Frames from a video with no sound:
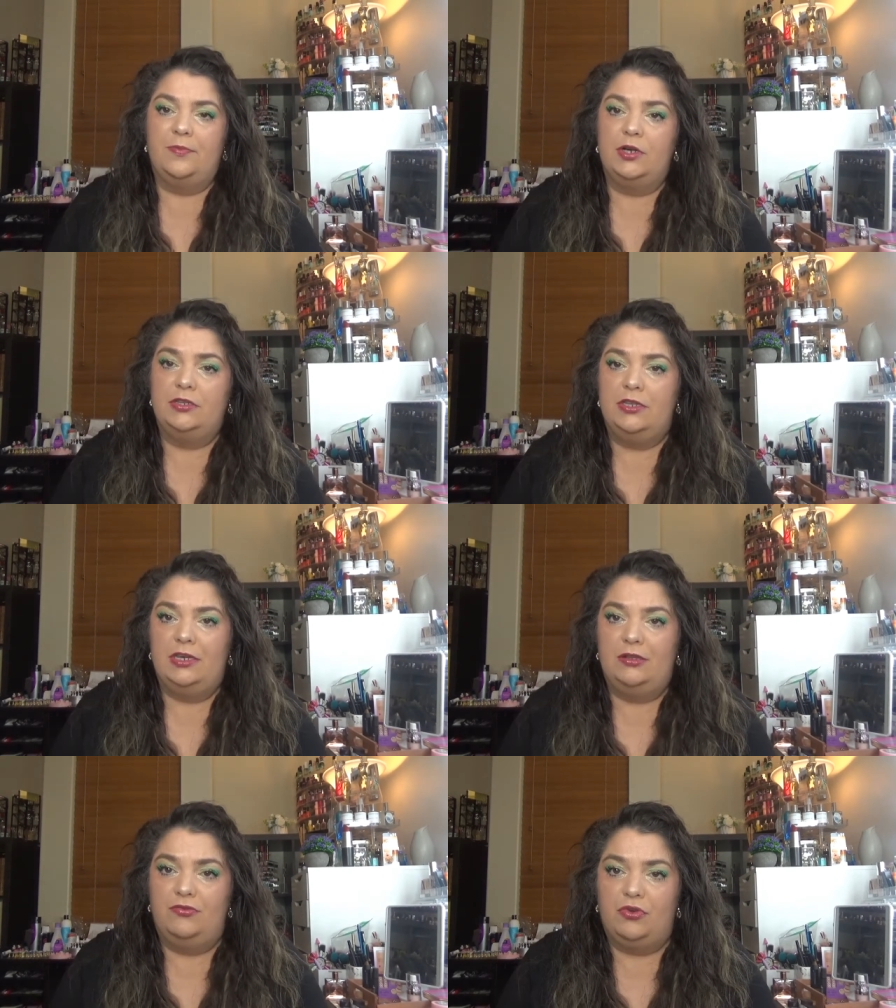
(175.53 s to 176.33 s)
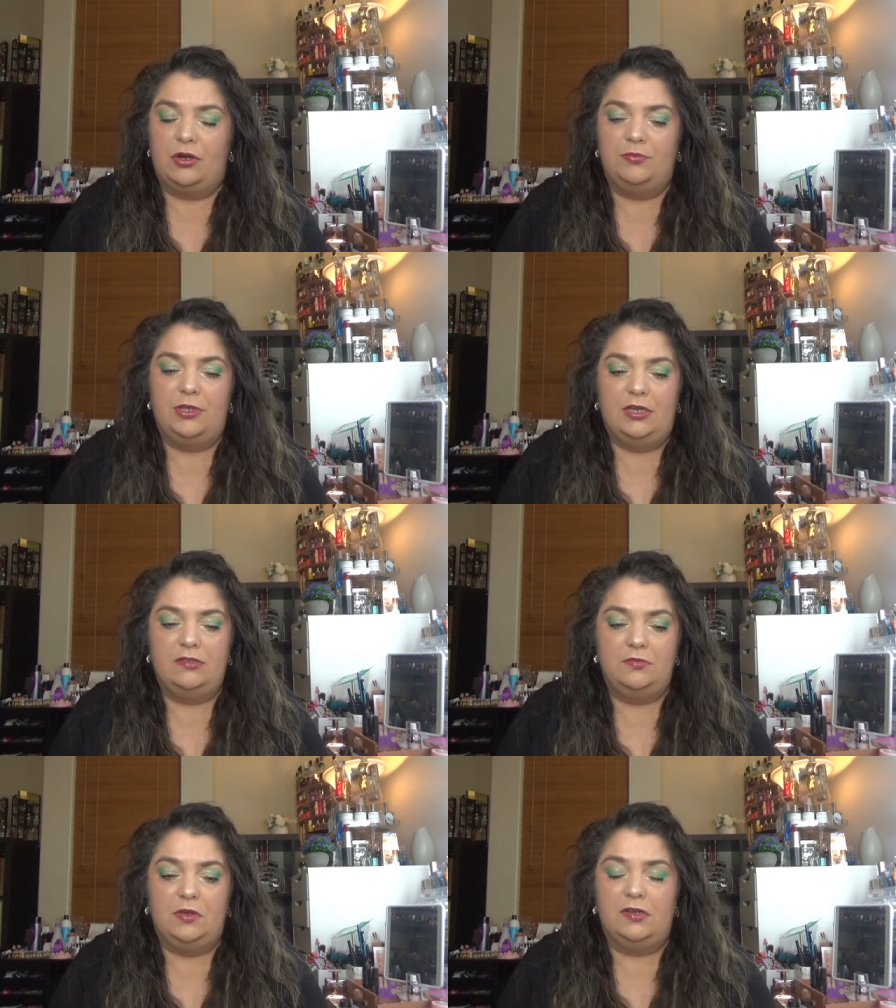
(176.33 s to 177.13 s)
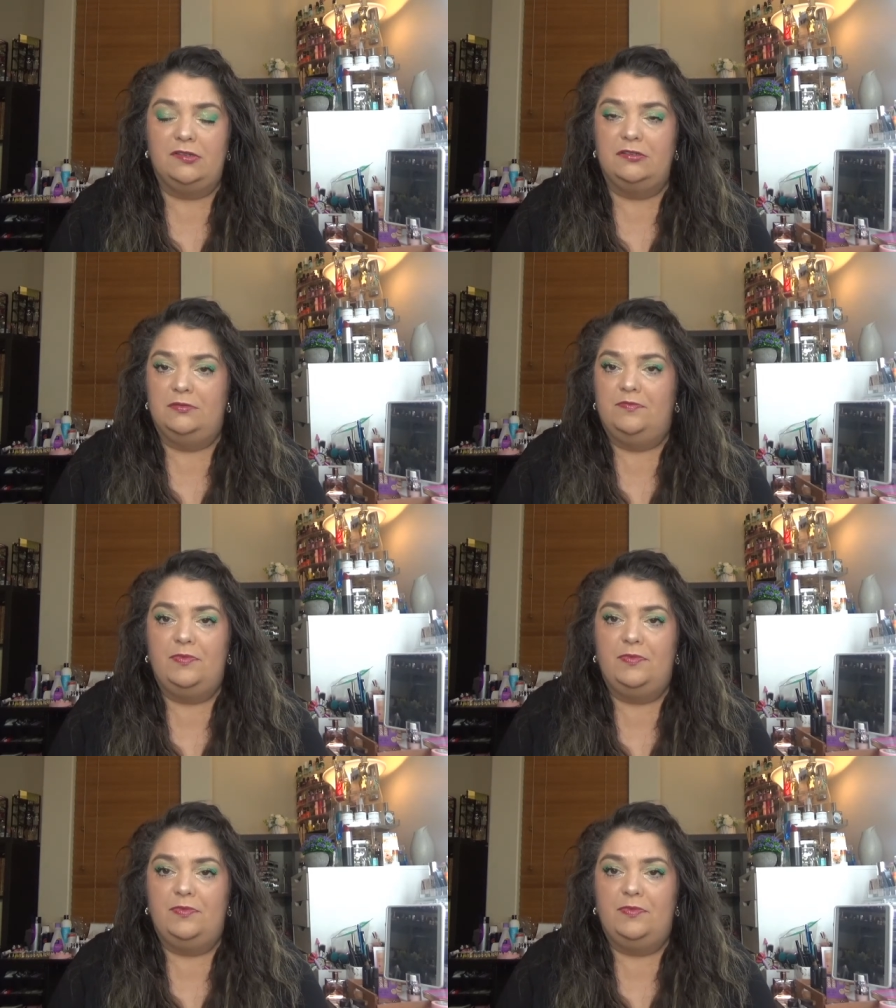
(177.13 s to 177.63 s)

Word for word: a date for updates, because